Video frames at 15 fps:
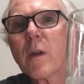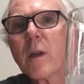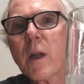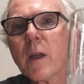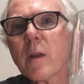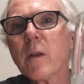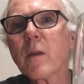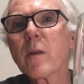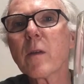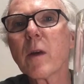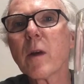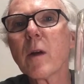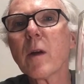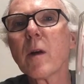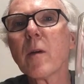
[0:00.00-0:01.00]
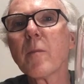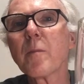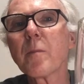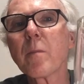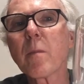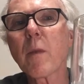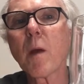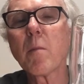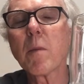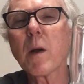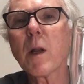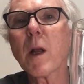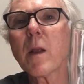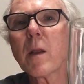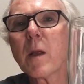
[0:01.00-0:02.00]
nice, but
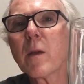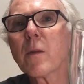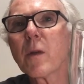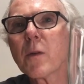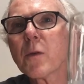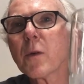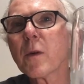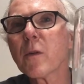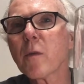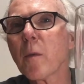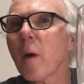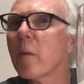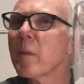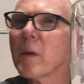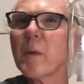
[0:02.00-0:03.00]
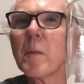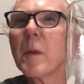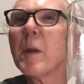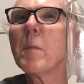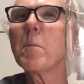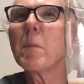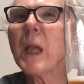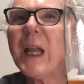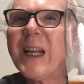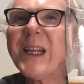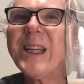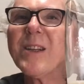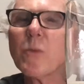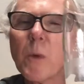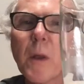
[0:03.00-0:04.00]
I think Citra should probably be
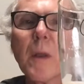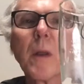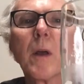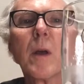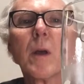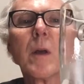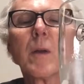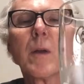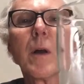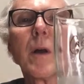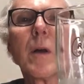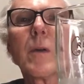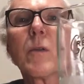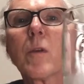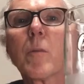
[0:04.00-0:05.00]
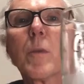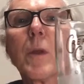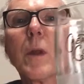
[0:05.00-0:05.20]
blended with something